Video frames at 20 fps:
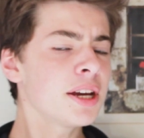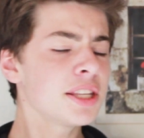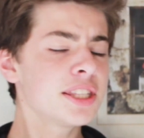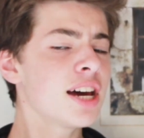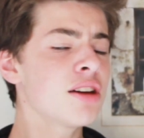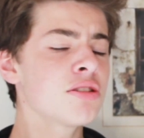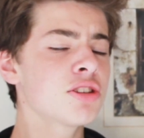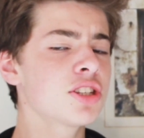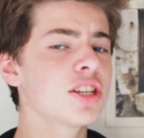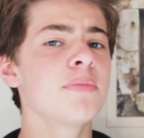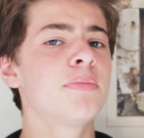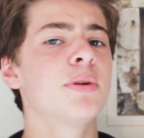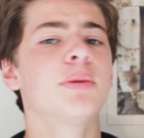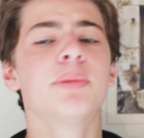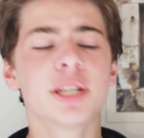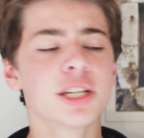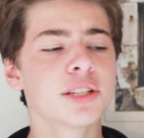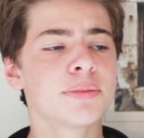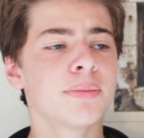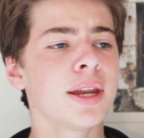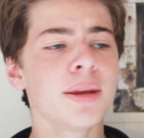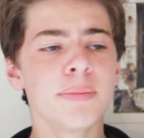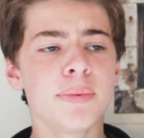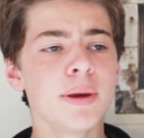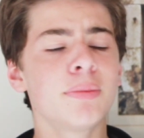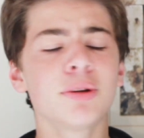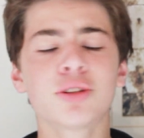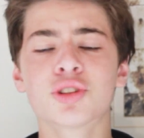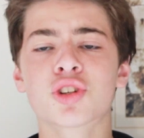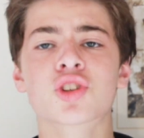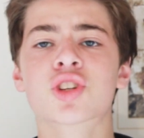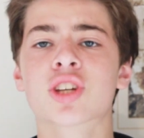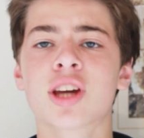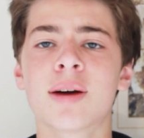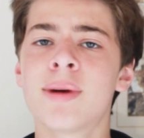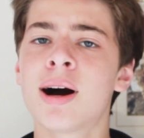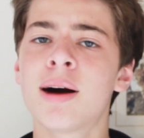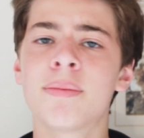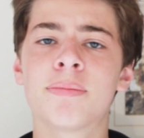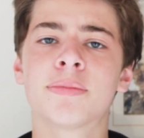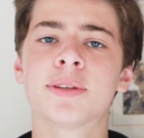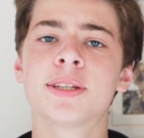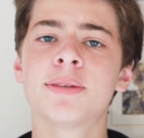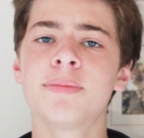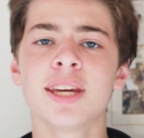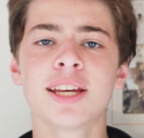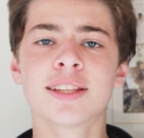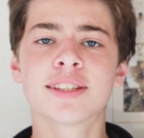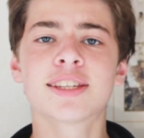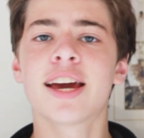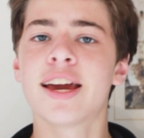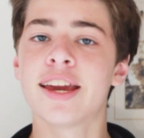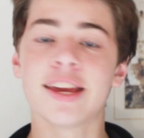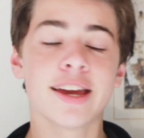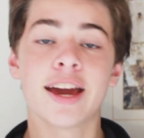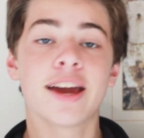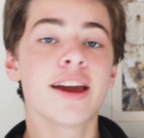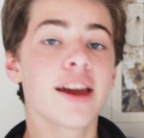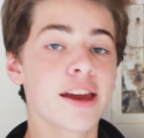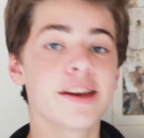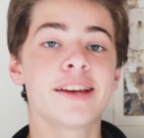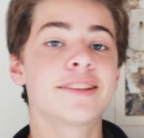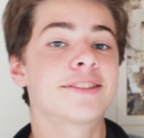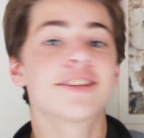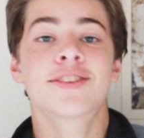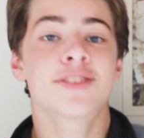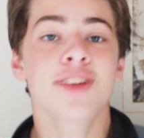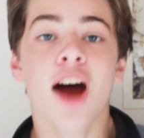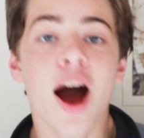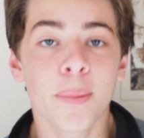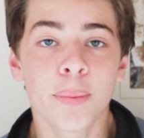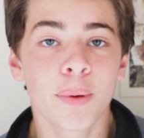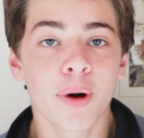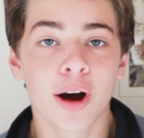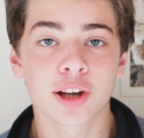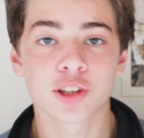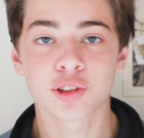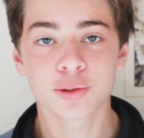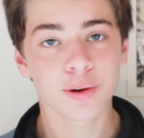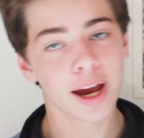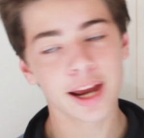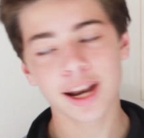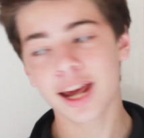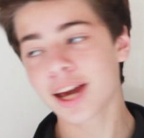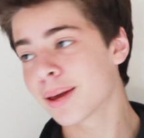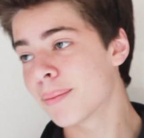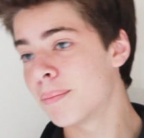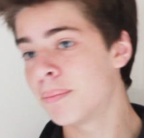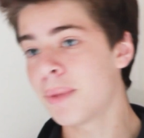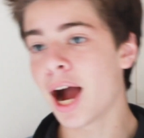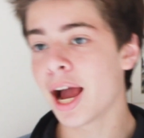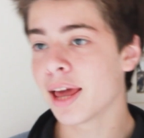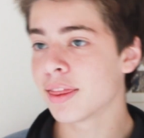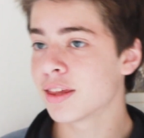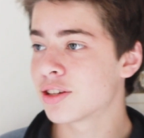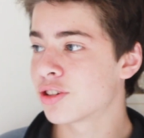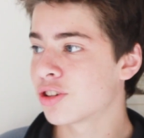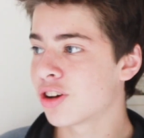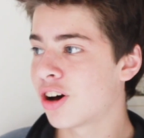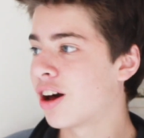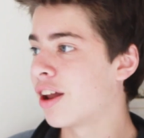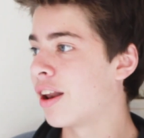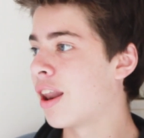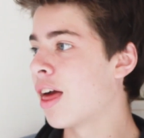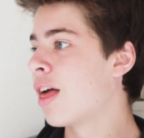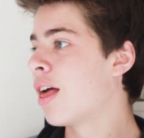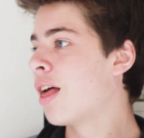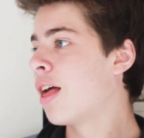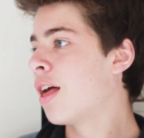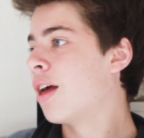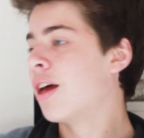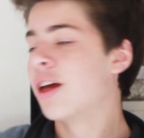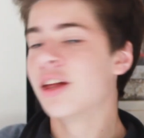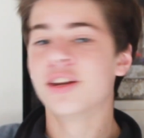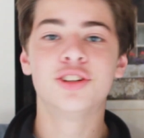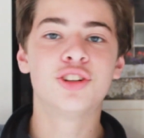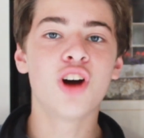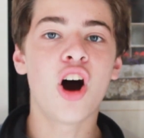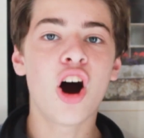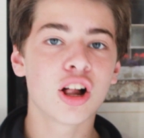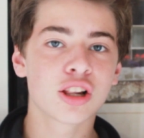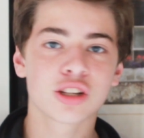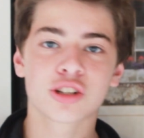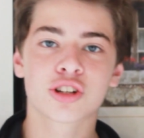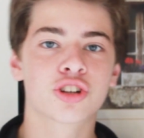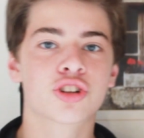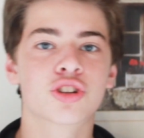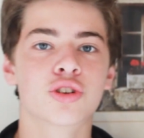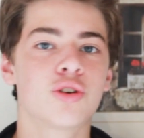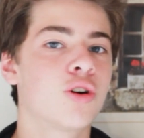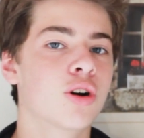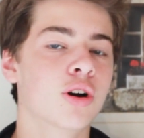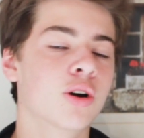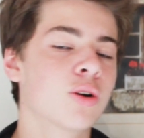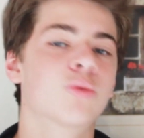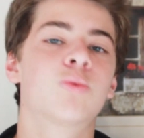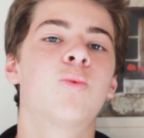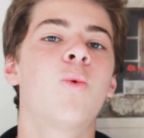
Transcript: might sound simple because many people just come up to me and say, hey, it's a stopwatch, right? I can buy this on dollar store or